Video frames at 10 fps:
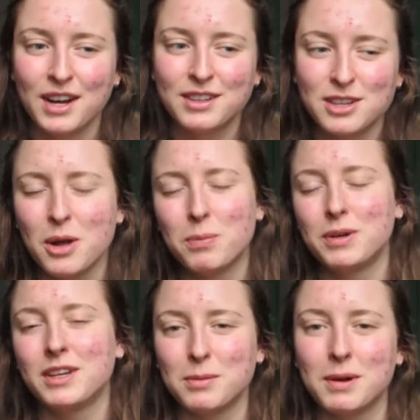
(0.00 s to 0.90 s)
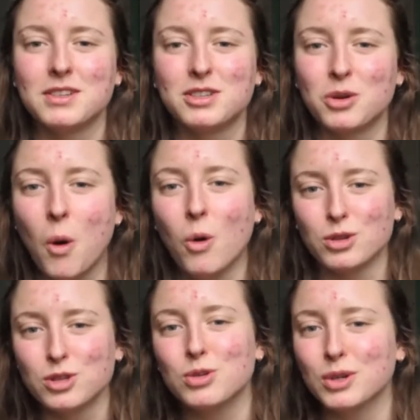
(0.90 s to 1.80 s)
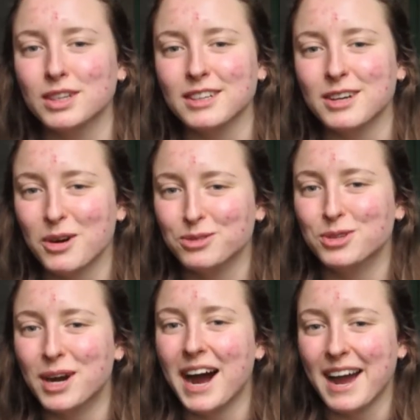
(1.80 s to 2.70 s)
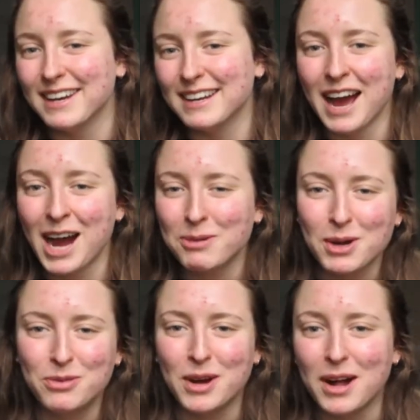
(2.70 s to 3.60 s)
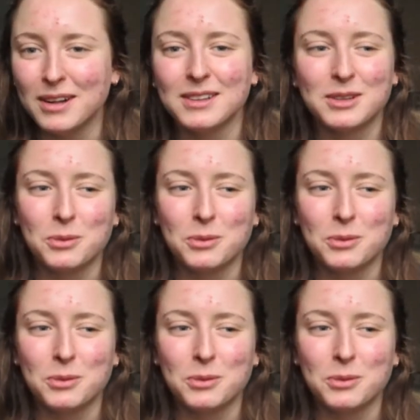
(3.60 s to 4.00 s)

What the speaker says: tell pretty much the whole story of the ride and how I felt,